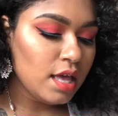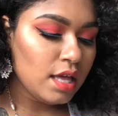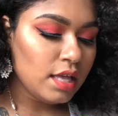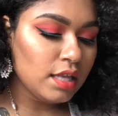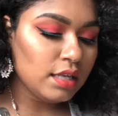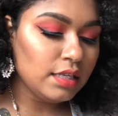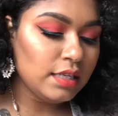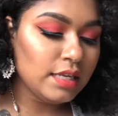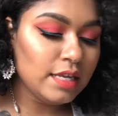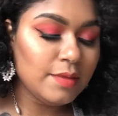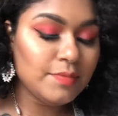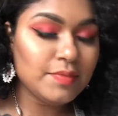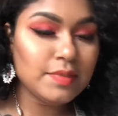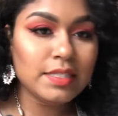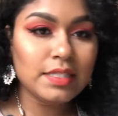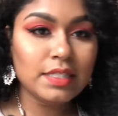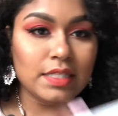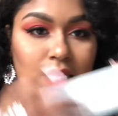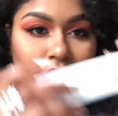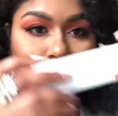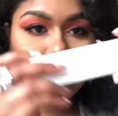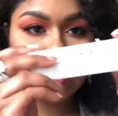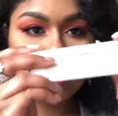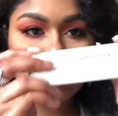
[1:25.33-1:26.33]

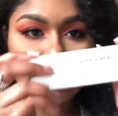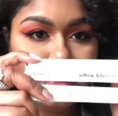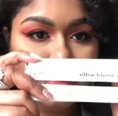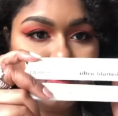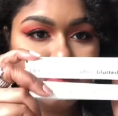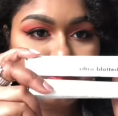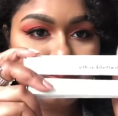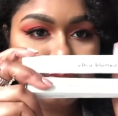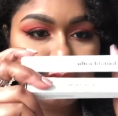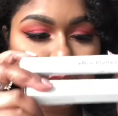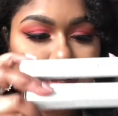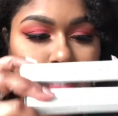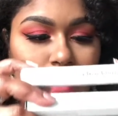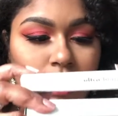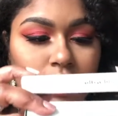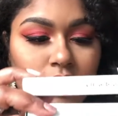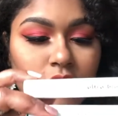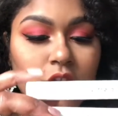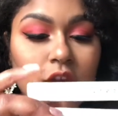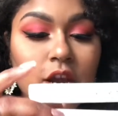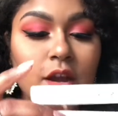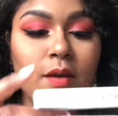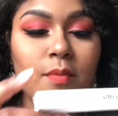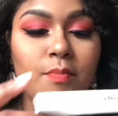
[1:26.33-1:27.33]
lipsticks.
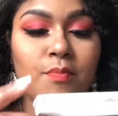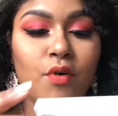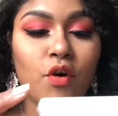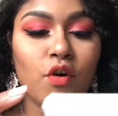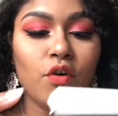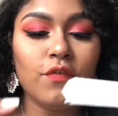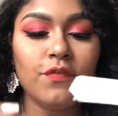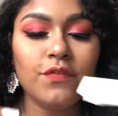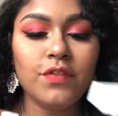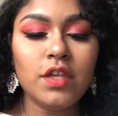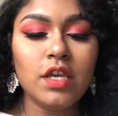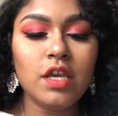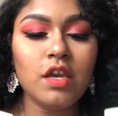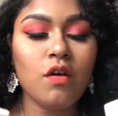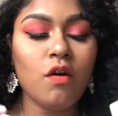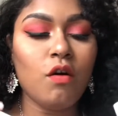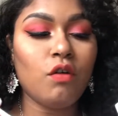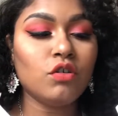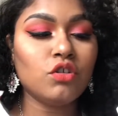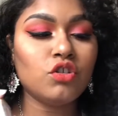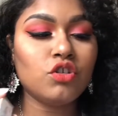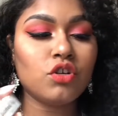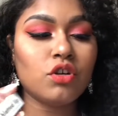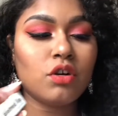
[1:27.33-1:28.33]
They're both the
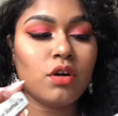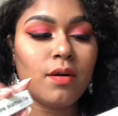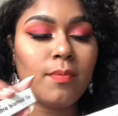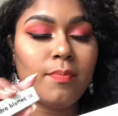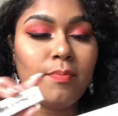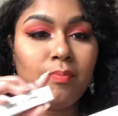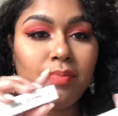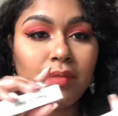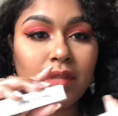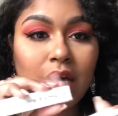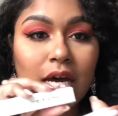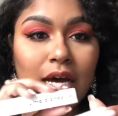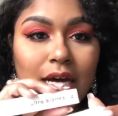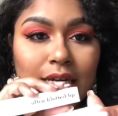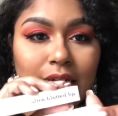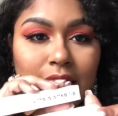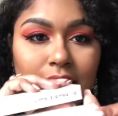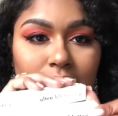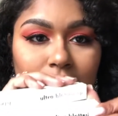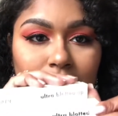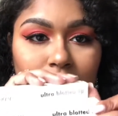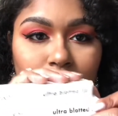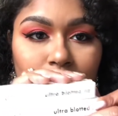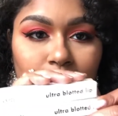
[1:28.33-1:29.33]
Ultra
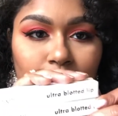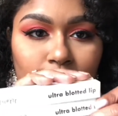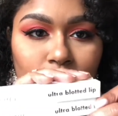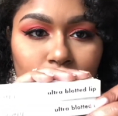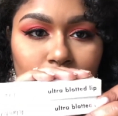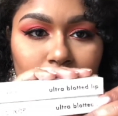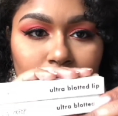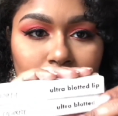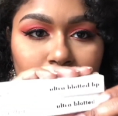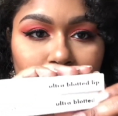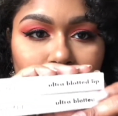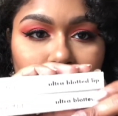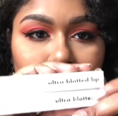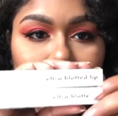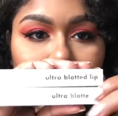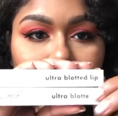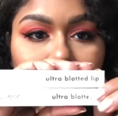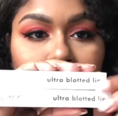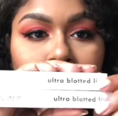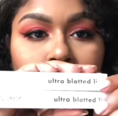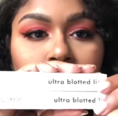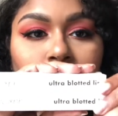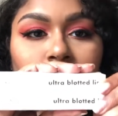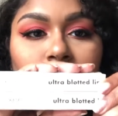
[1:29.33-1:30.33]
Blotted Lip formula.
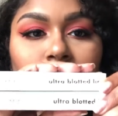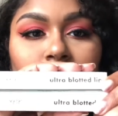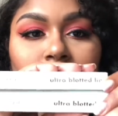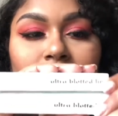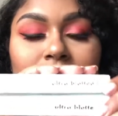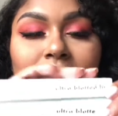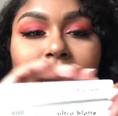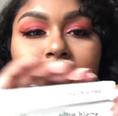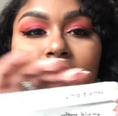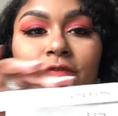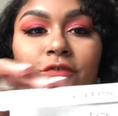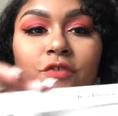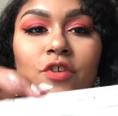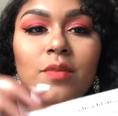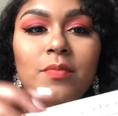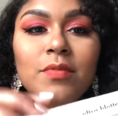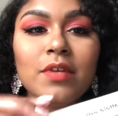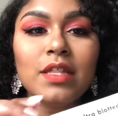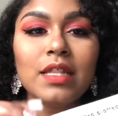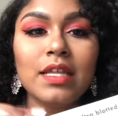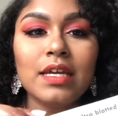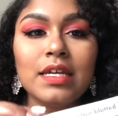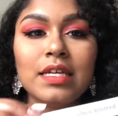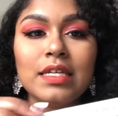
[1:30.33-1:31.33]
So that
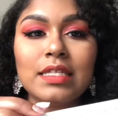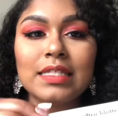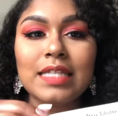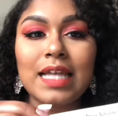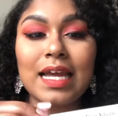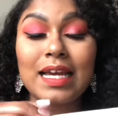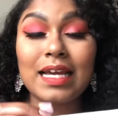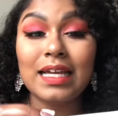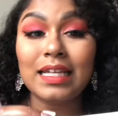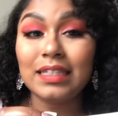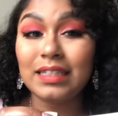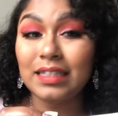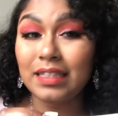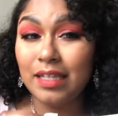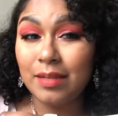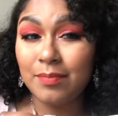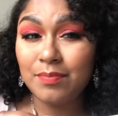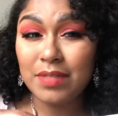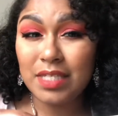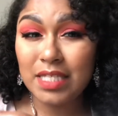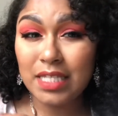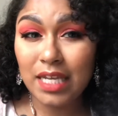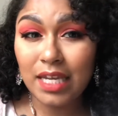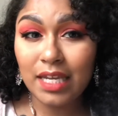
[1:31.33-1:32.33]
formula is like a
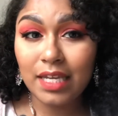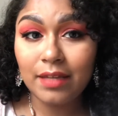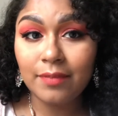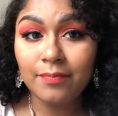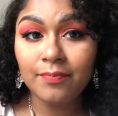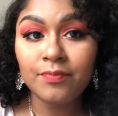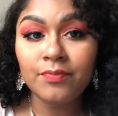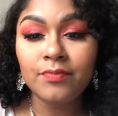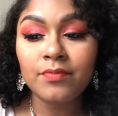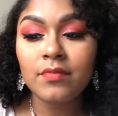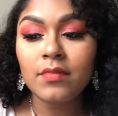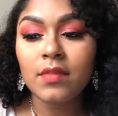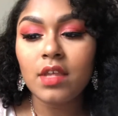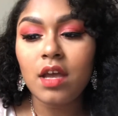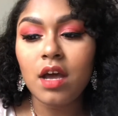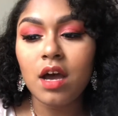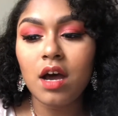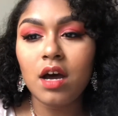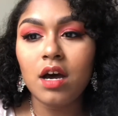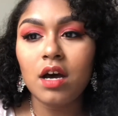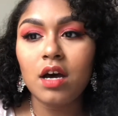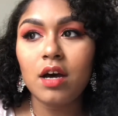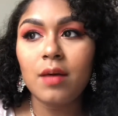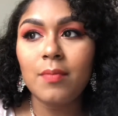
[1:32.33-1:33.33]
lip tint.
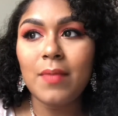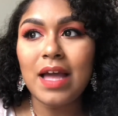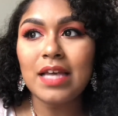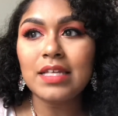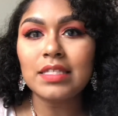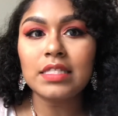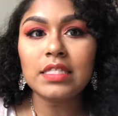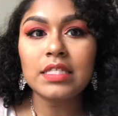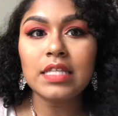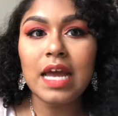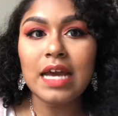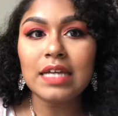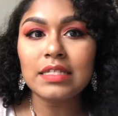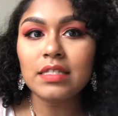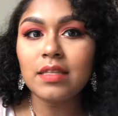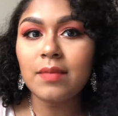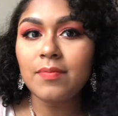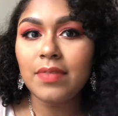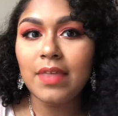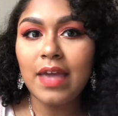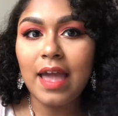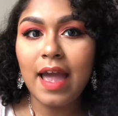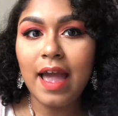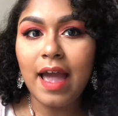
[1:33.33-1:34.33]
It's not
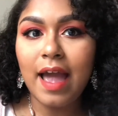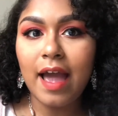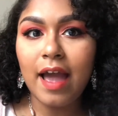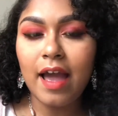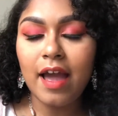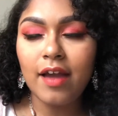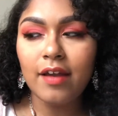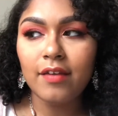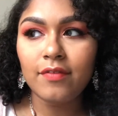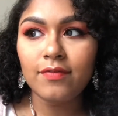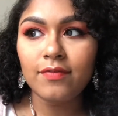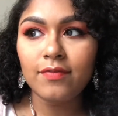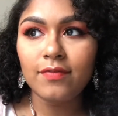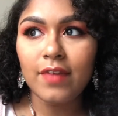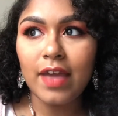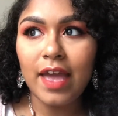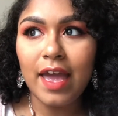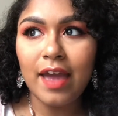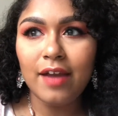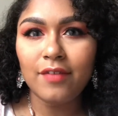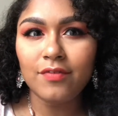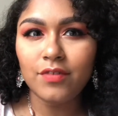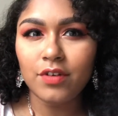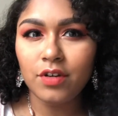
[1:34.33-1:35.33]
something I've
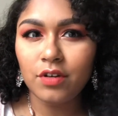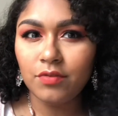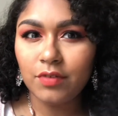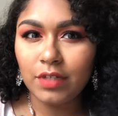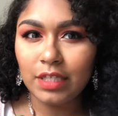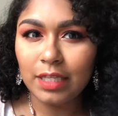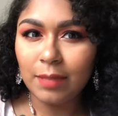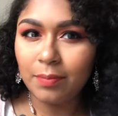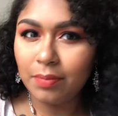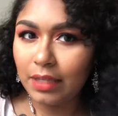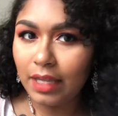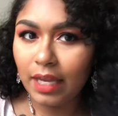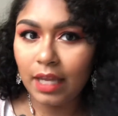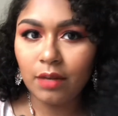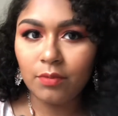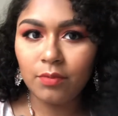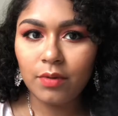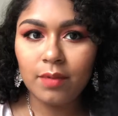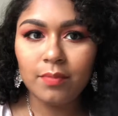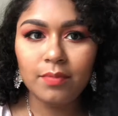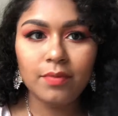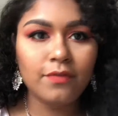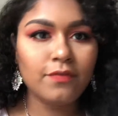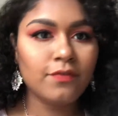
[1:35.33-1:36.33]
ever really played
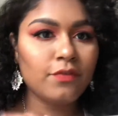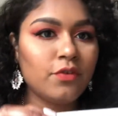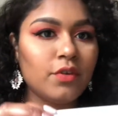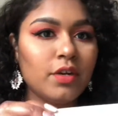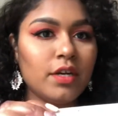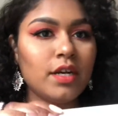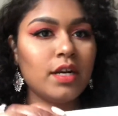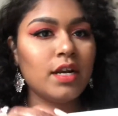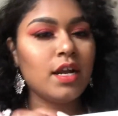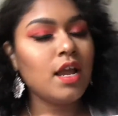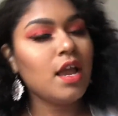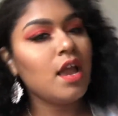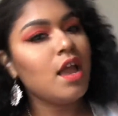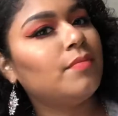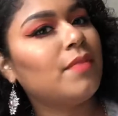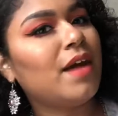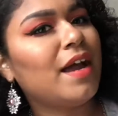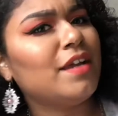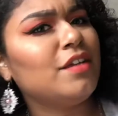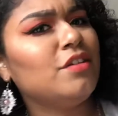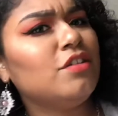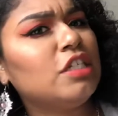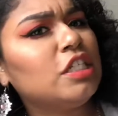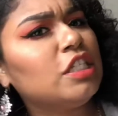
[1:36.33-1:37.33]
with before.
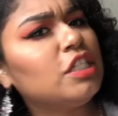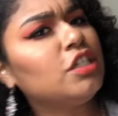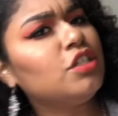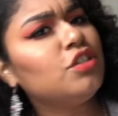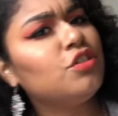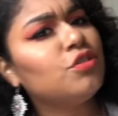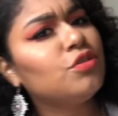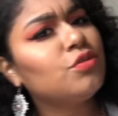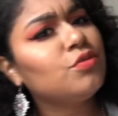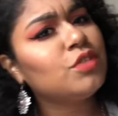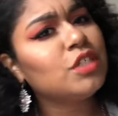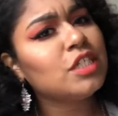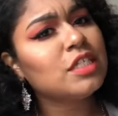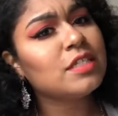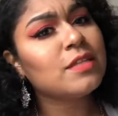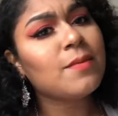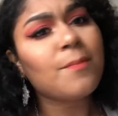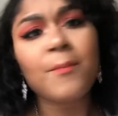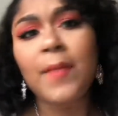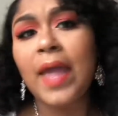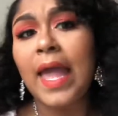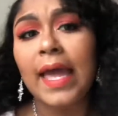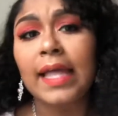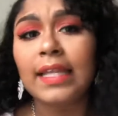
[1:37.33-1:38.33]
I usually do
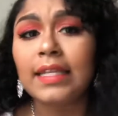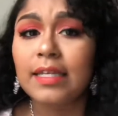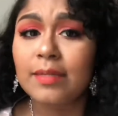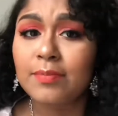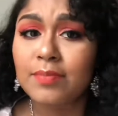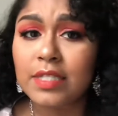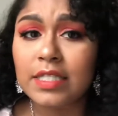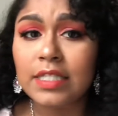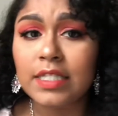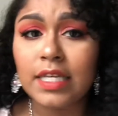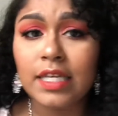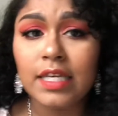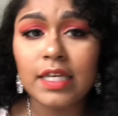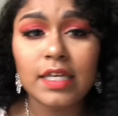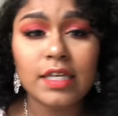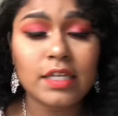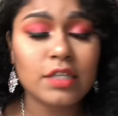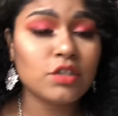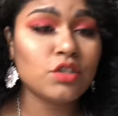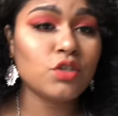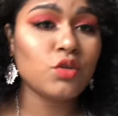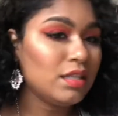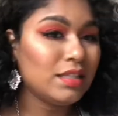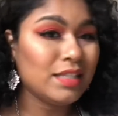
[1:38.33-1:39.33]
just matte
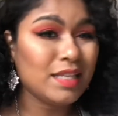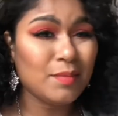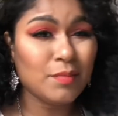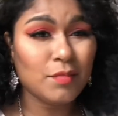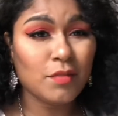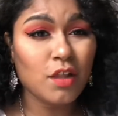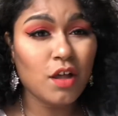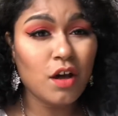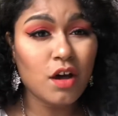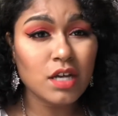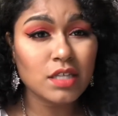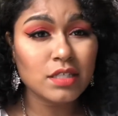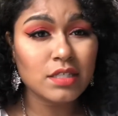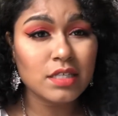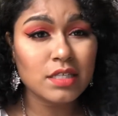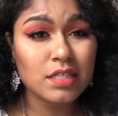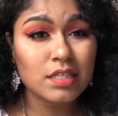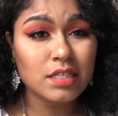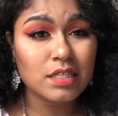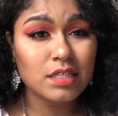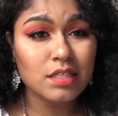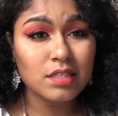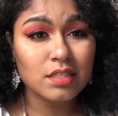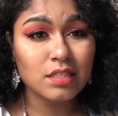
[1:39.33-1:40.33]
lipsticks, lip
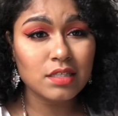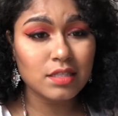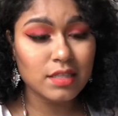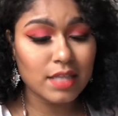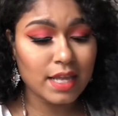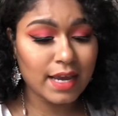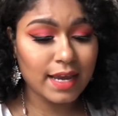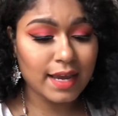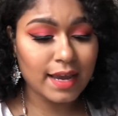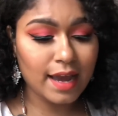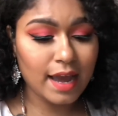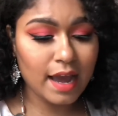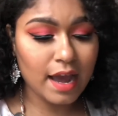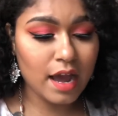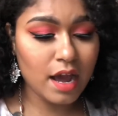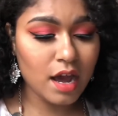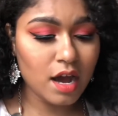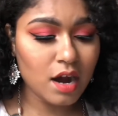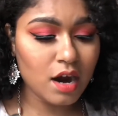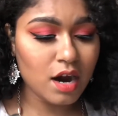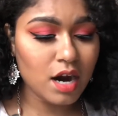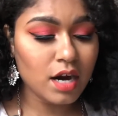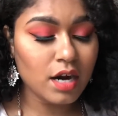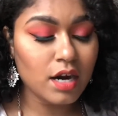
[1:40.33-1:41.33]
glosses, like
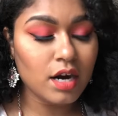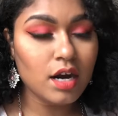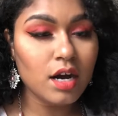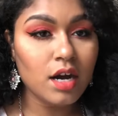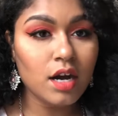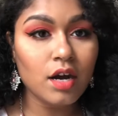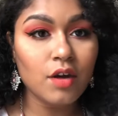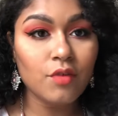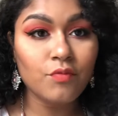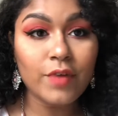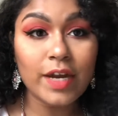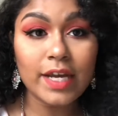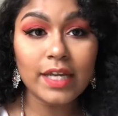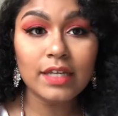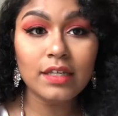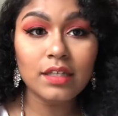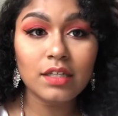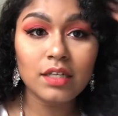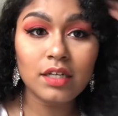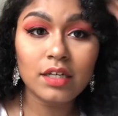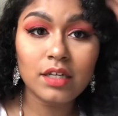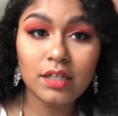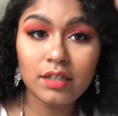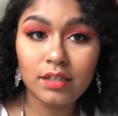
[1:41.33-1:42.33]
our
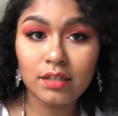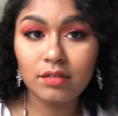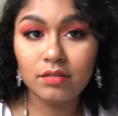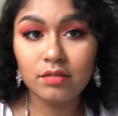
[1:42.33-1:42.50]
regular